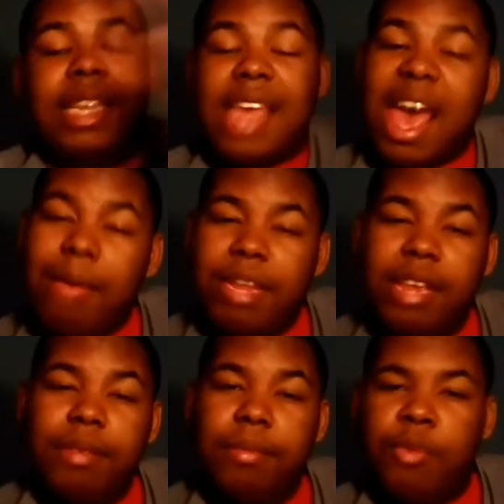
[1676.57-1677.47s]

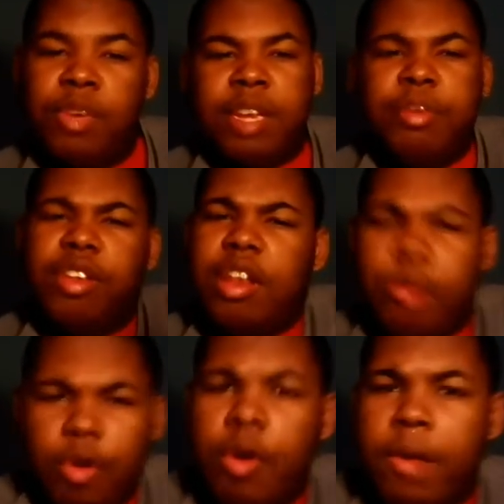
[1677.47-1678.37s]
tablet, which I'm using to
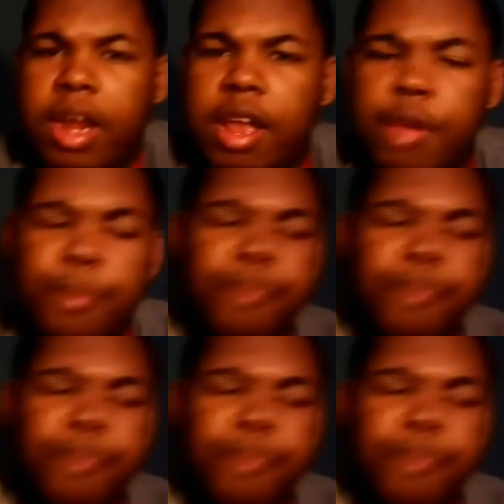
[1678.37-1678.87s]
record right now.